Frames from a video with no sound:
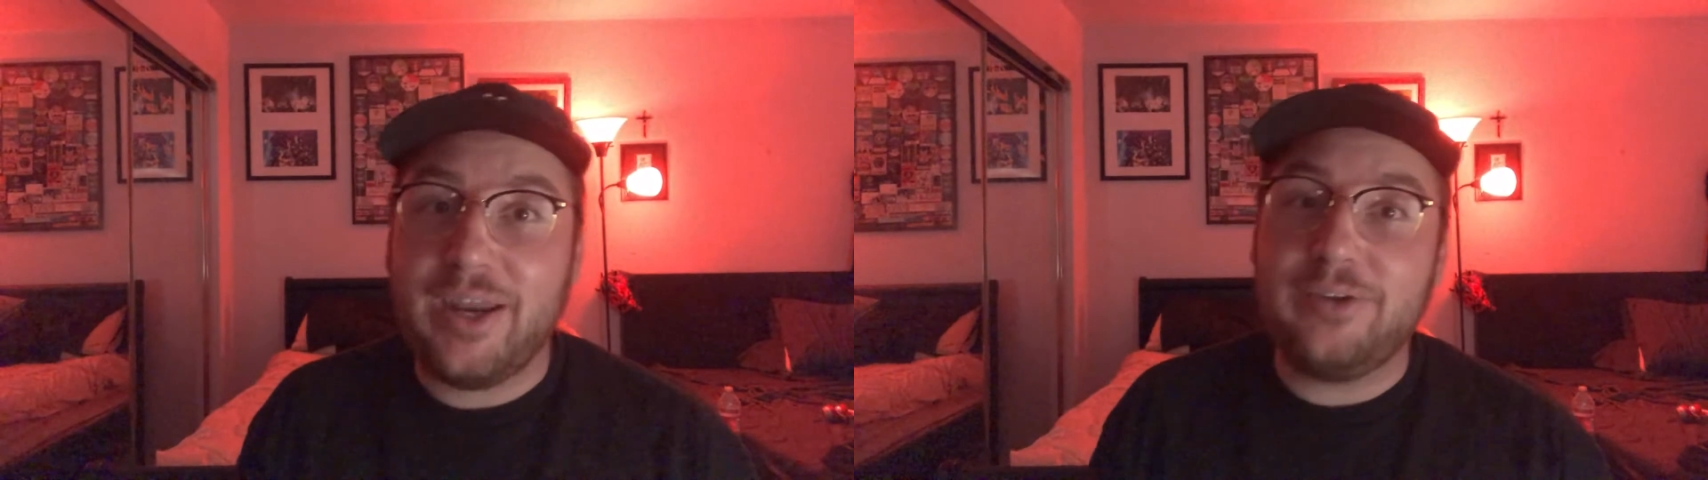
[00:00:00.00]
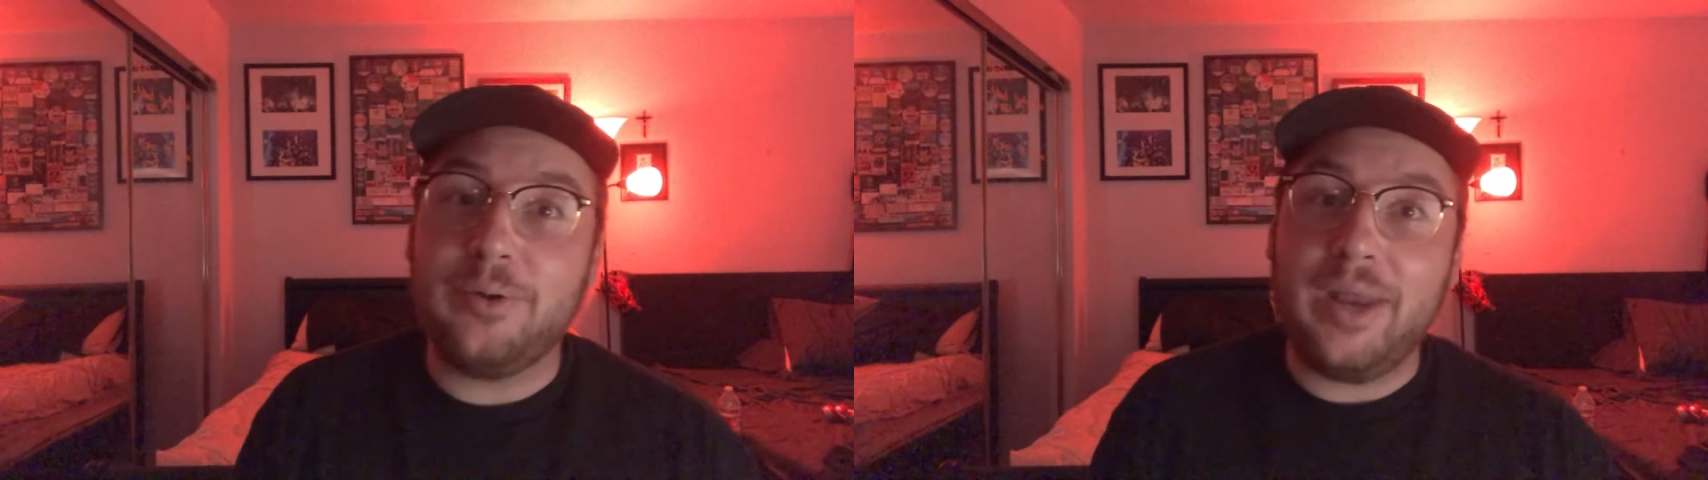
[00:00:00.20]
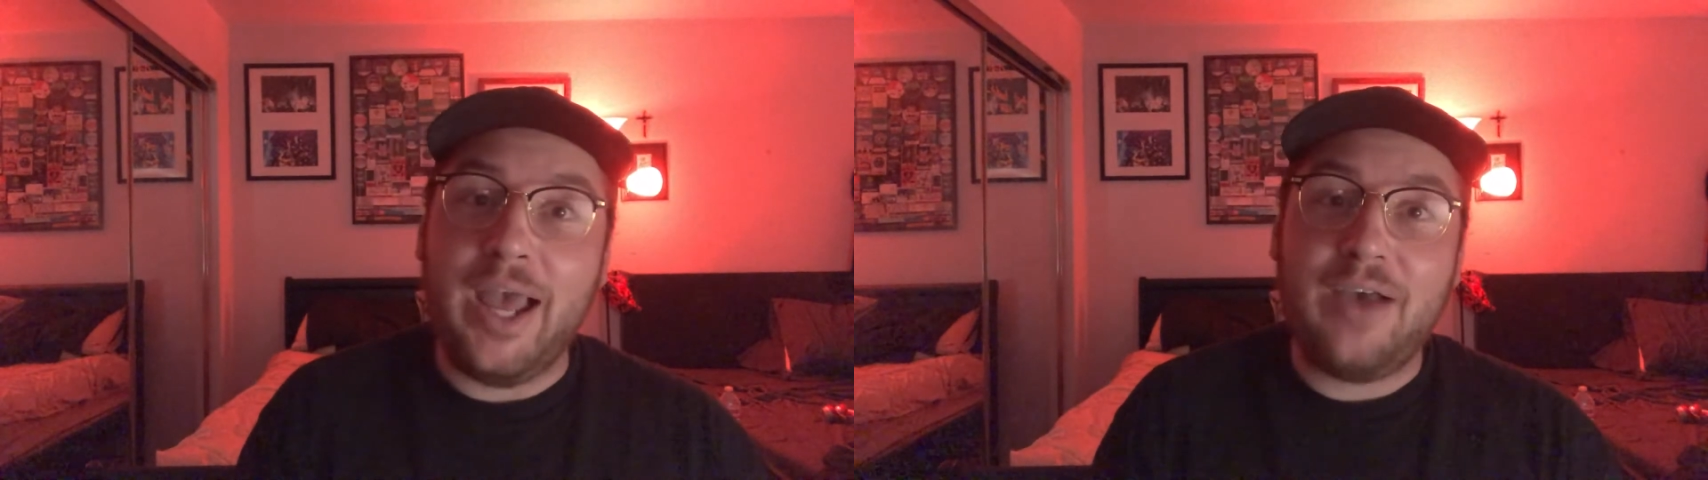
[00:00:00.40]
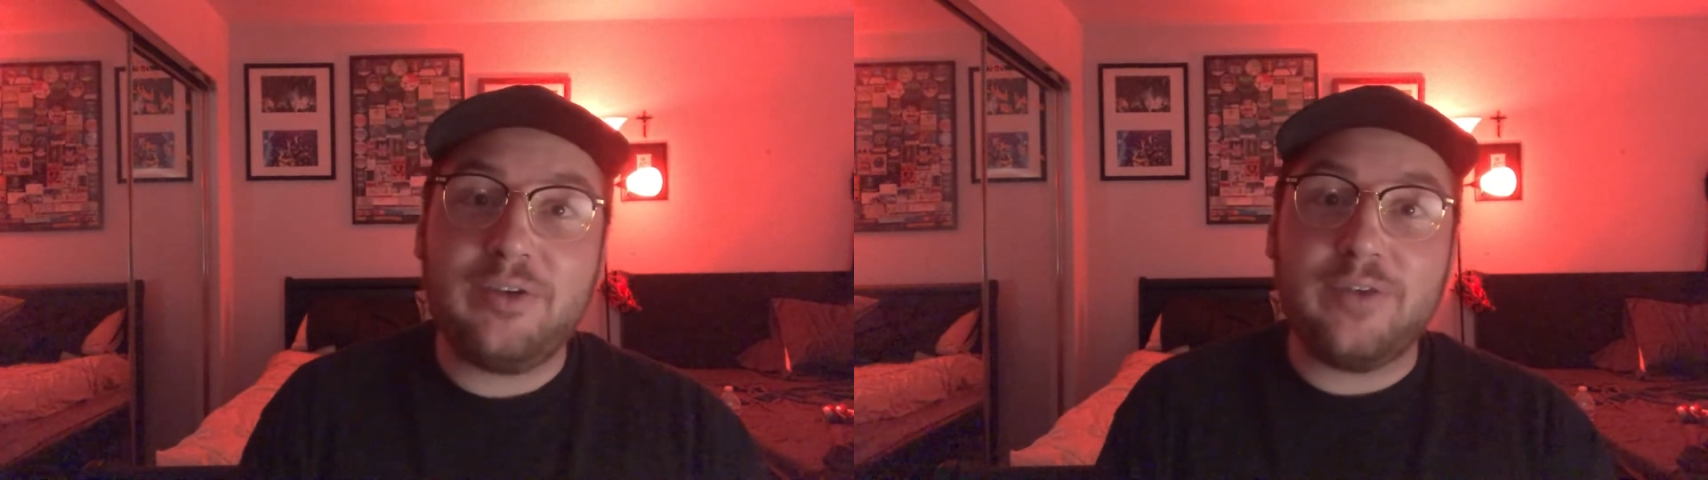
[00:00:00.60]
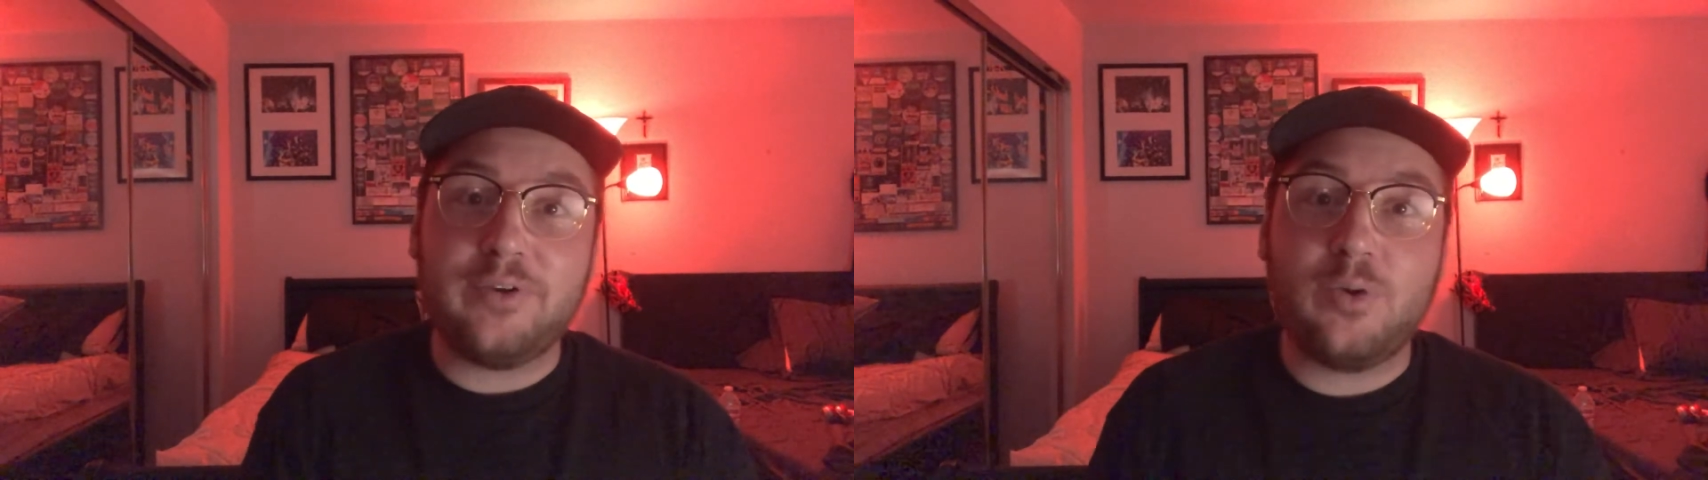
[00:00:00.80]
I don't have
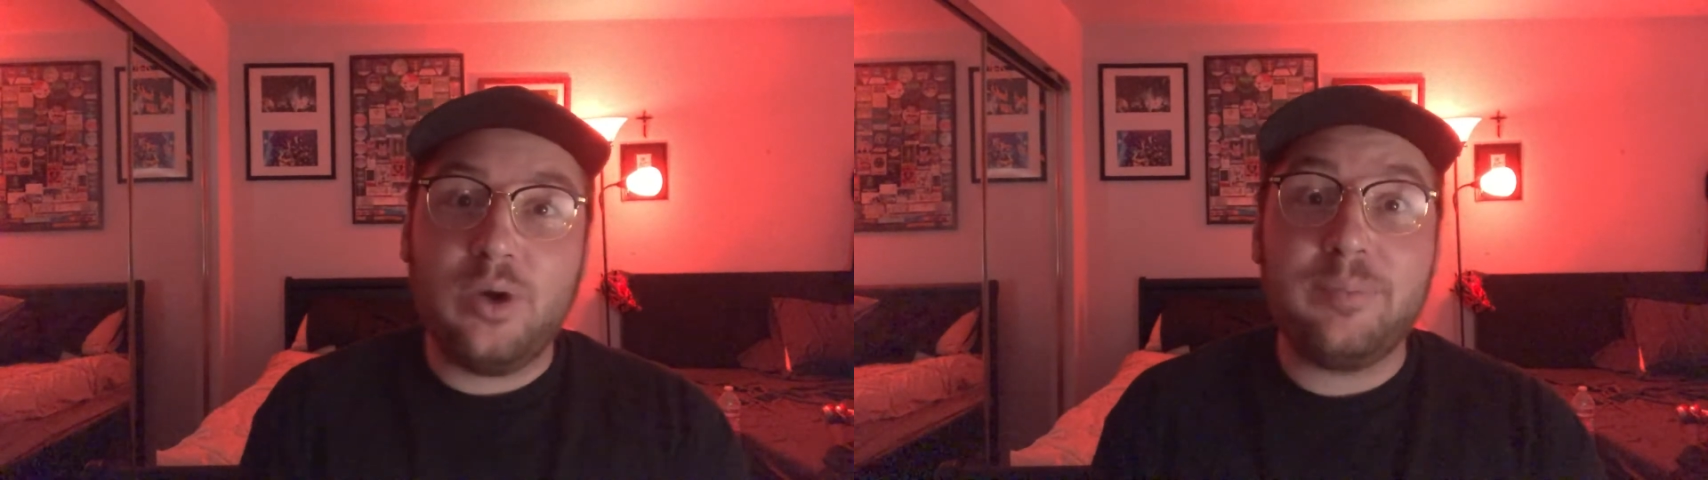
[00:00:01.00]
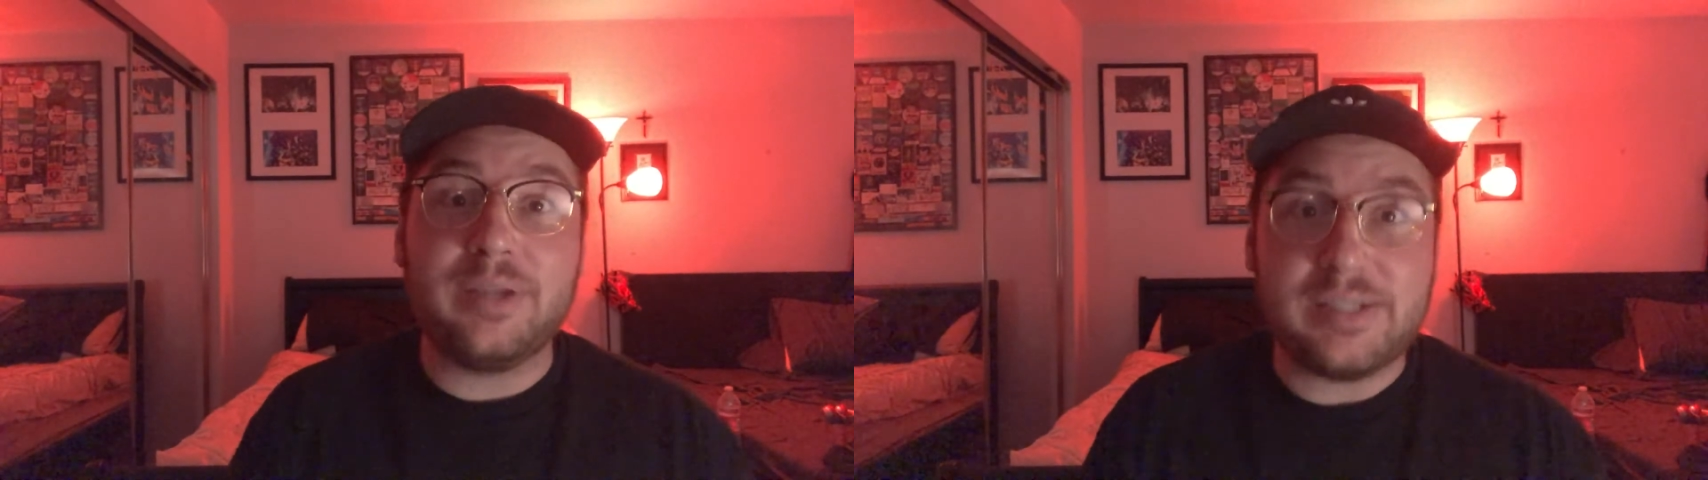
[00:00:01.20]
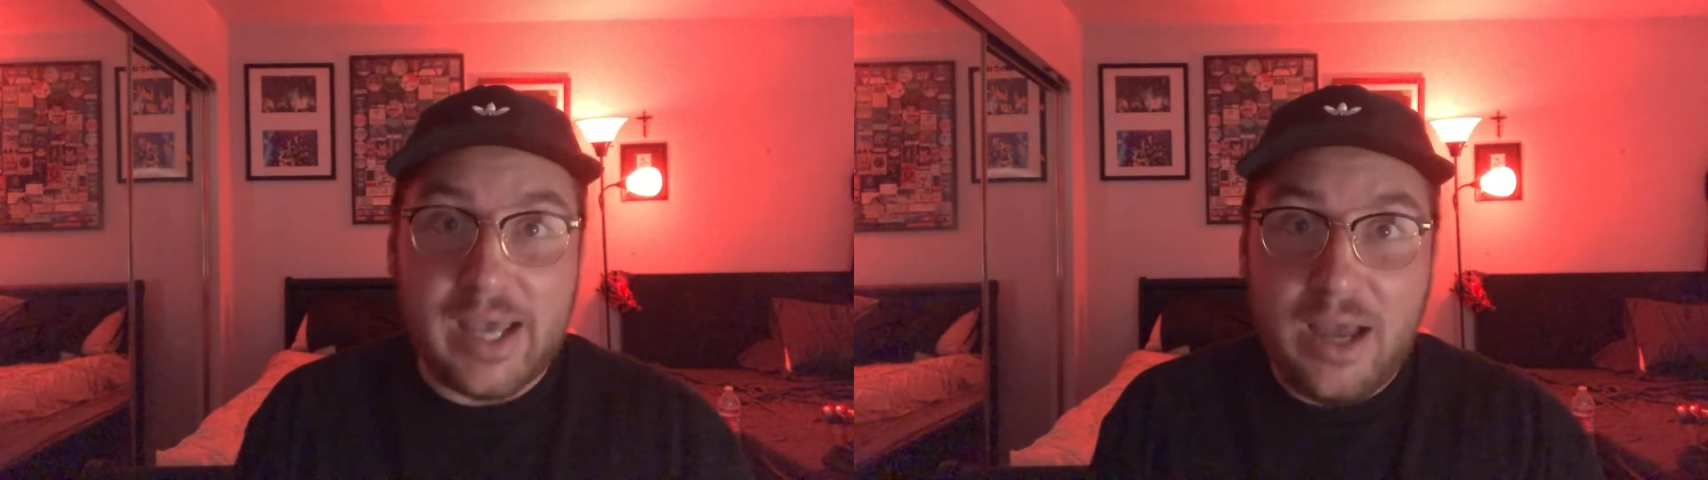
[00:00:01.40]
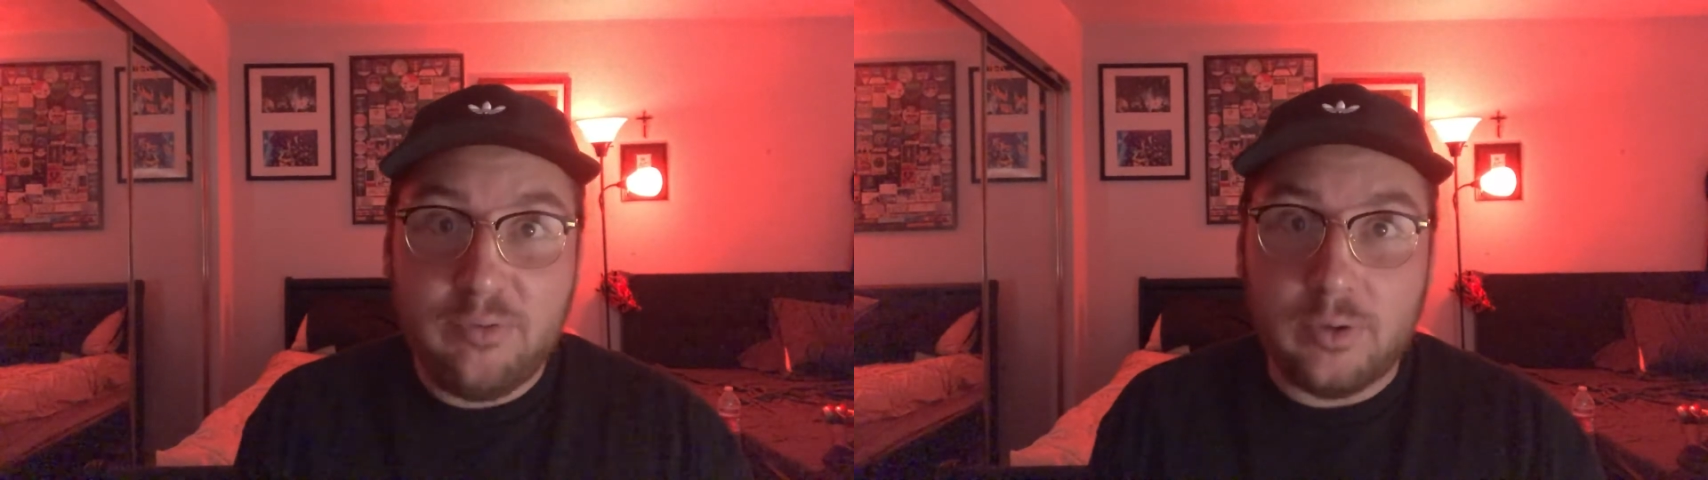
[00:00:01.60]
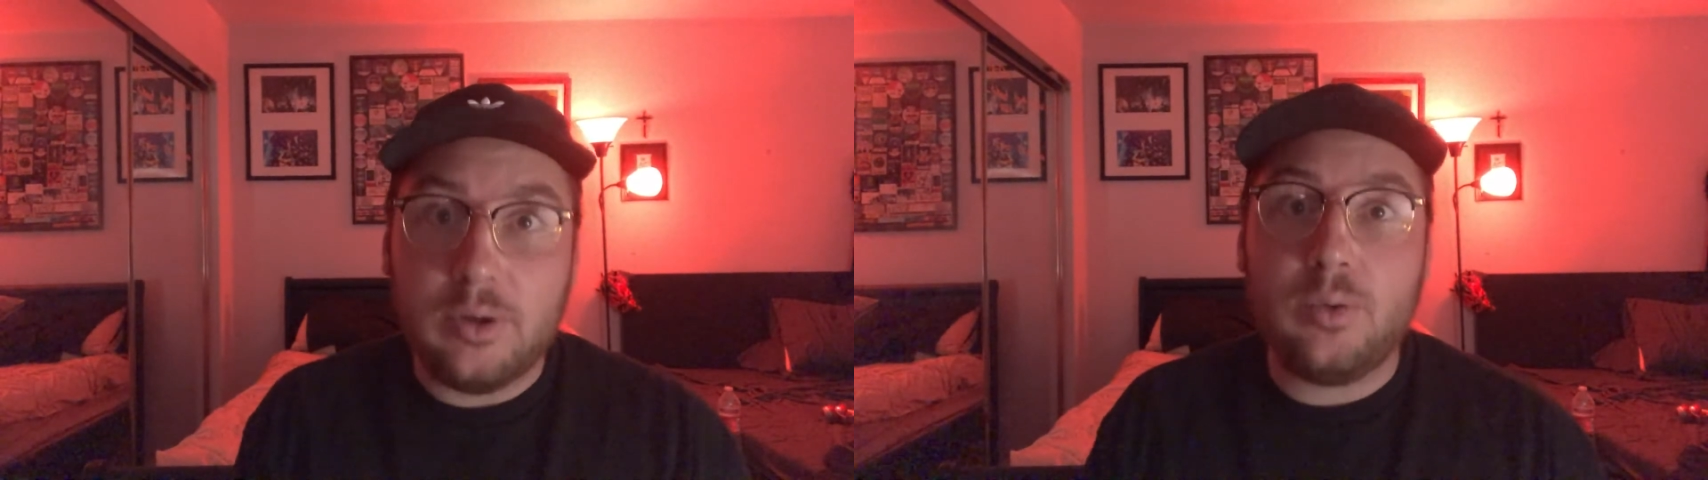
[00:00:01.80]
enough equipment ever,